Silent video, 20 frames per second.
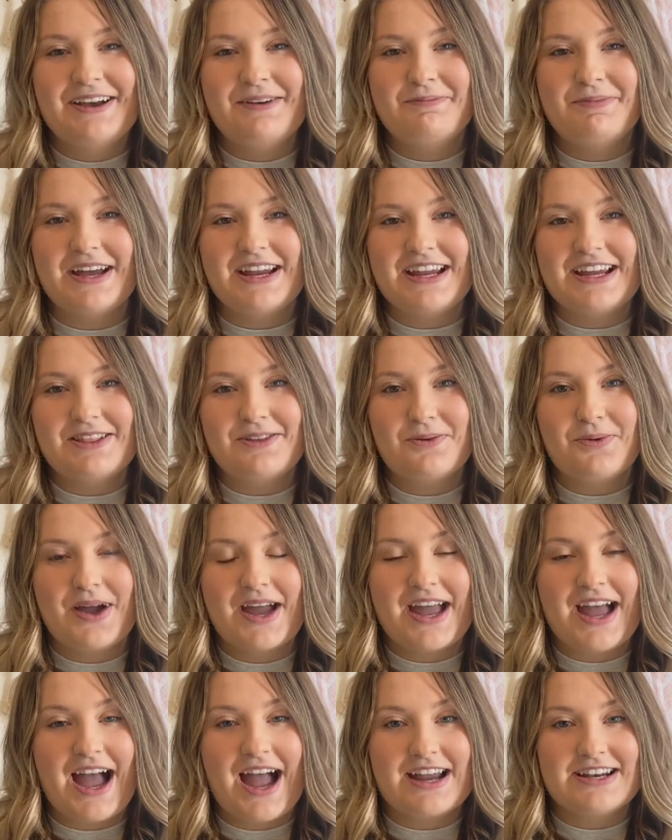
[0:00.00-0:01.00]
But either
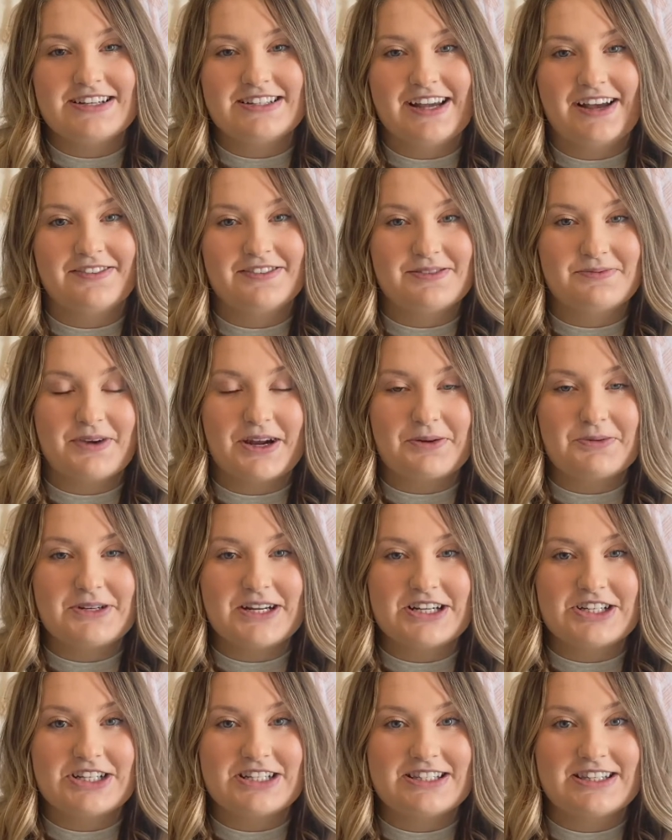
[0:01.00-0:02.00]
way, I just have some
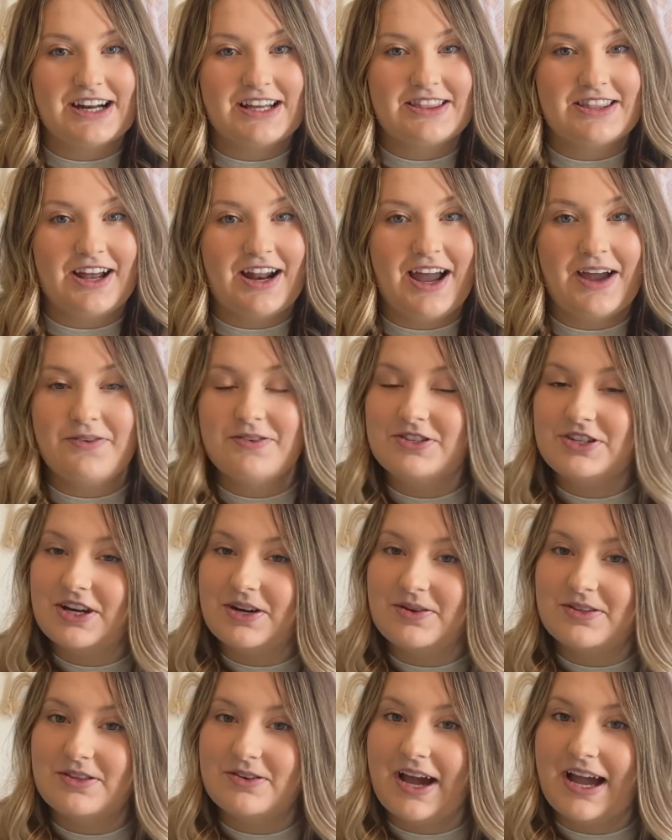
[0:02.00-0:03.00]
recommendations that I thought I would share
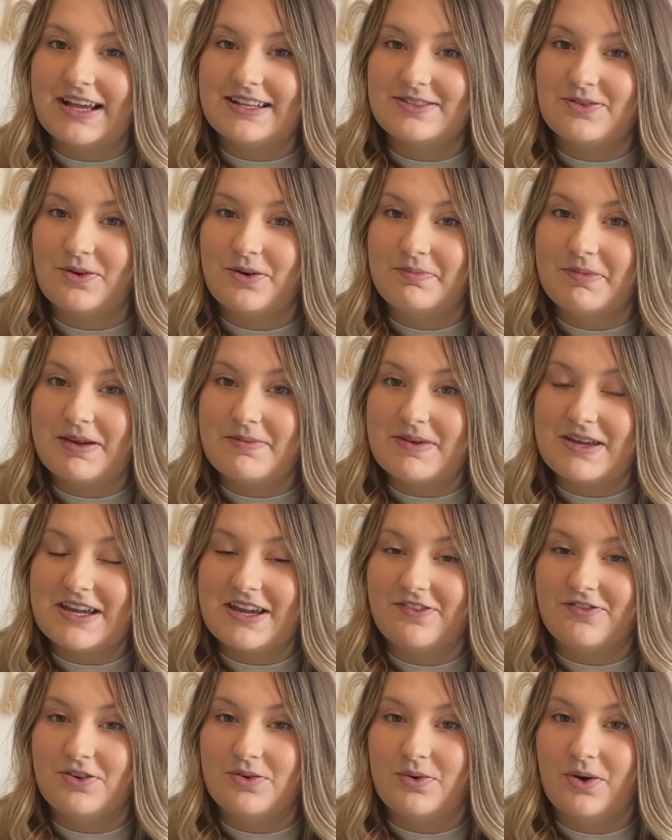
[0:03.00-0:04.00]
with you guys, or maybe
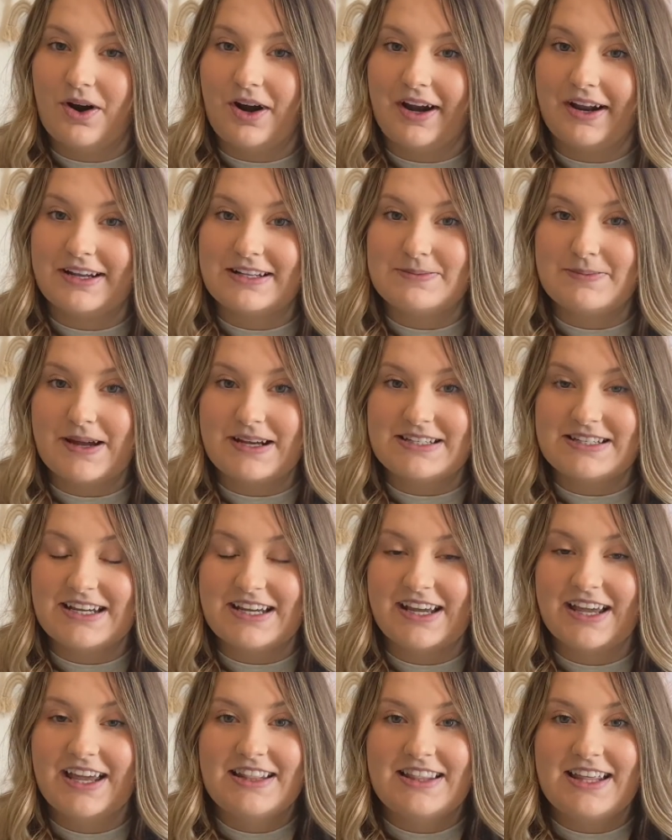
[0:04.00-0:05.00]
if you are
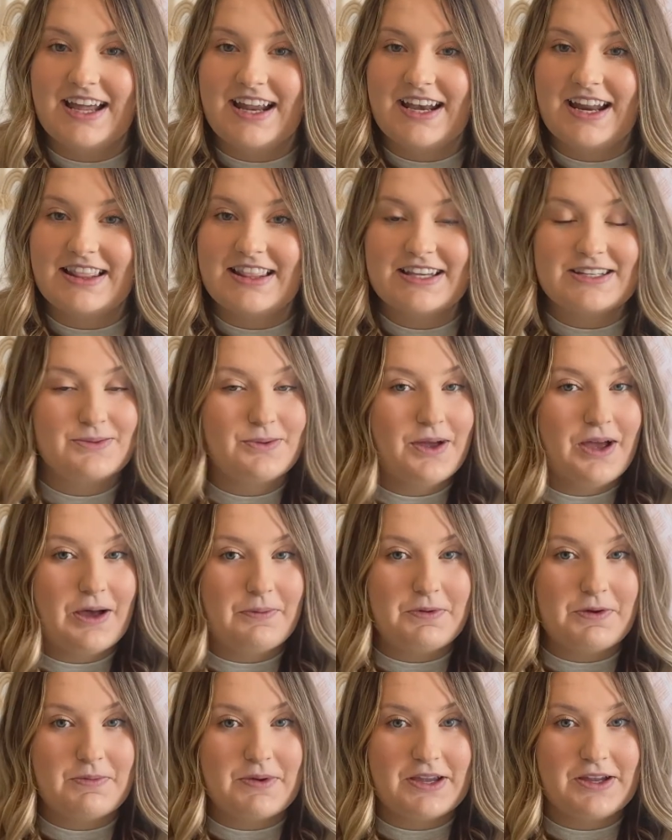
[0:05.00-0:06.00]
expecting, then this will
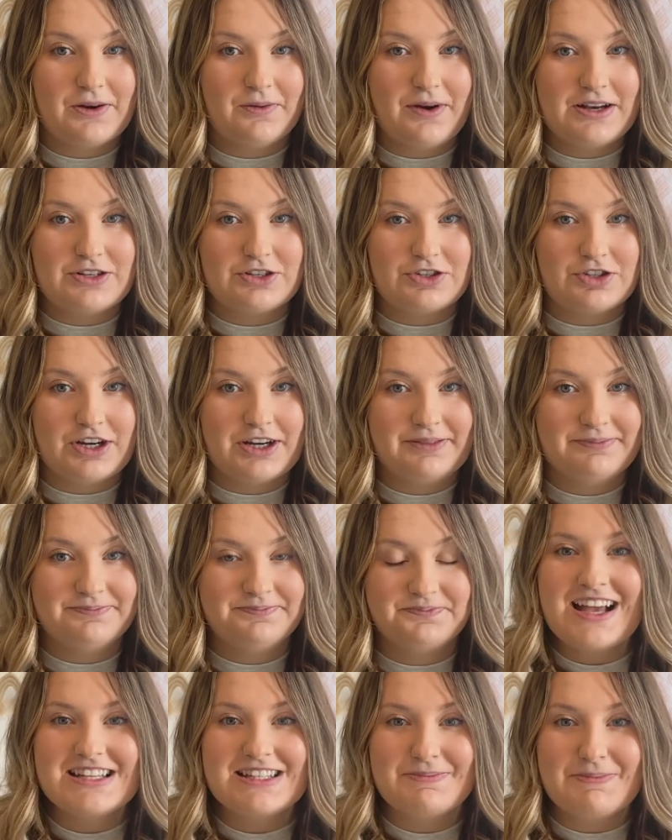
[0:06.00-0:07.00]
help you make your registry.
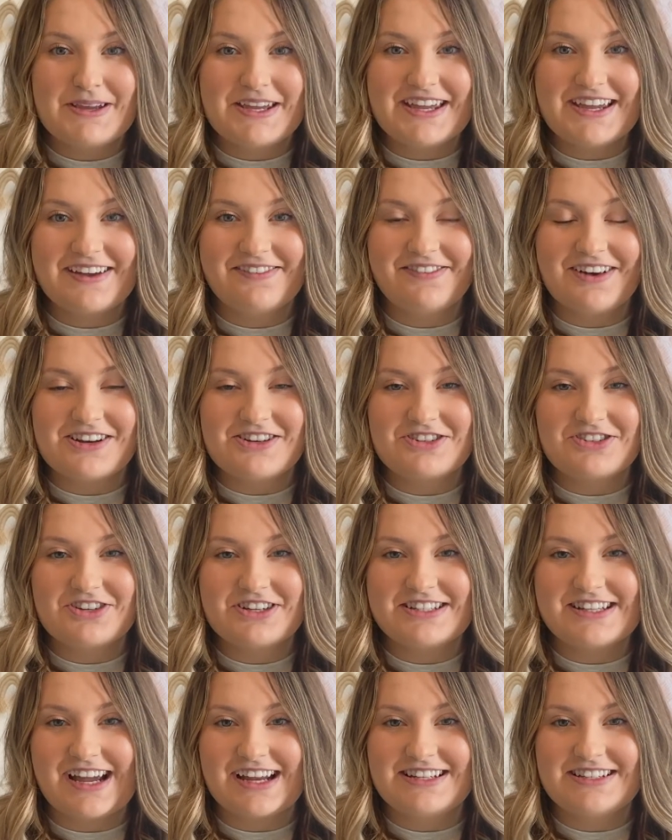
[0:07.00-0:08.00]
Speaking of
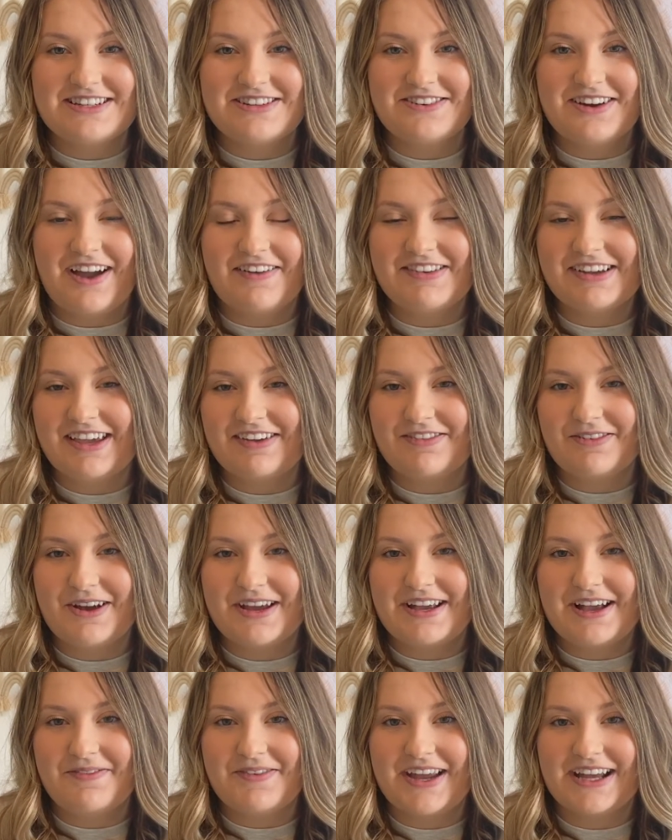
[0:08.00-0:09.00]
registries, I do have a giveaway
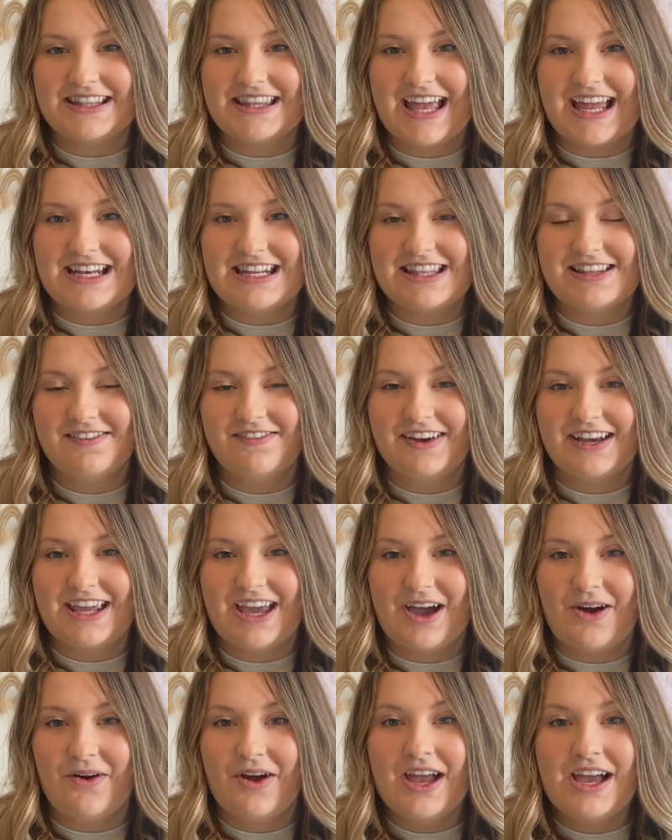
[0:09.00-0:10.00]
coming at the end of the
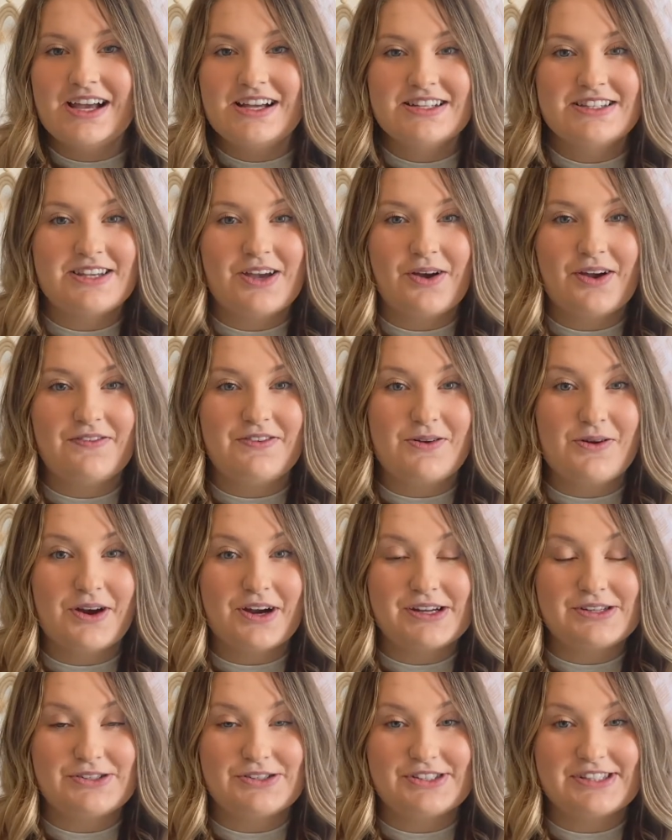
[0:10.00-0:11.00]
video, so if you are
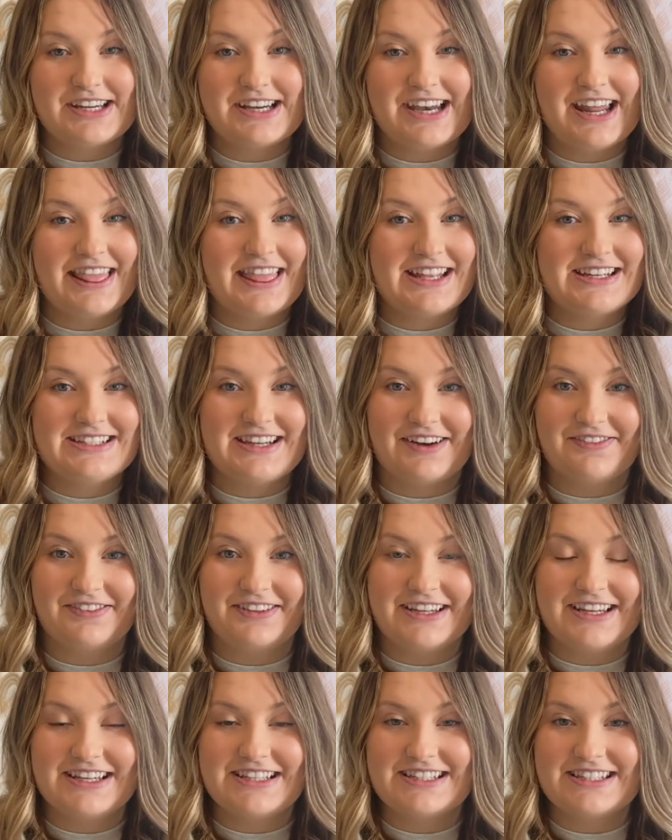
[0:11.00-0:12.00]
interested, then
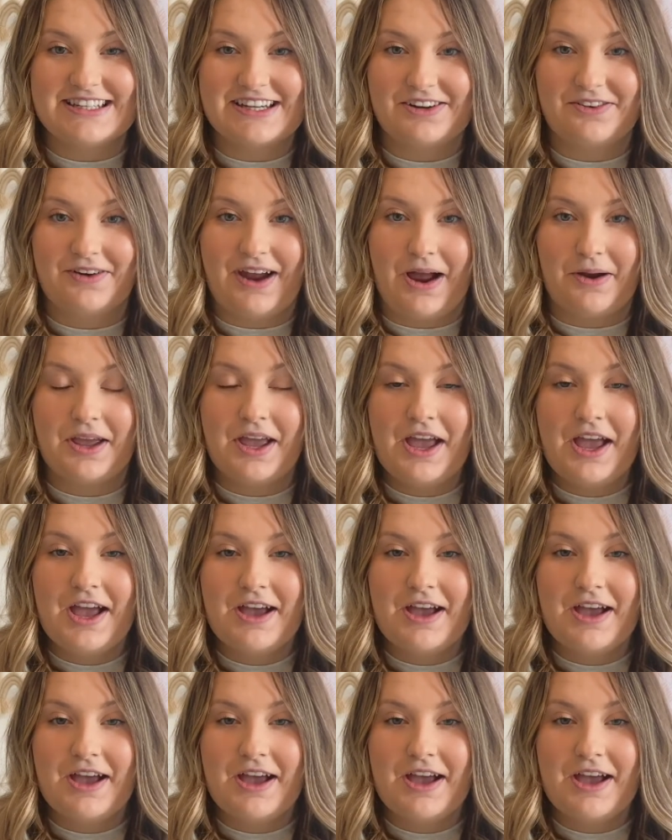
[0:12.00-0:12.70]
definitely stick around.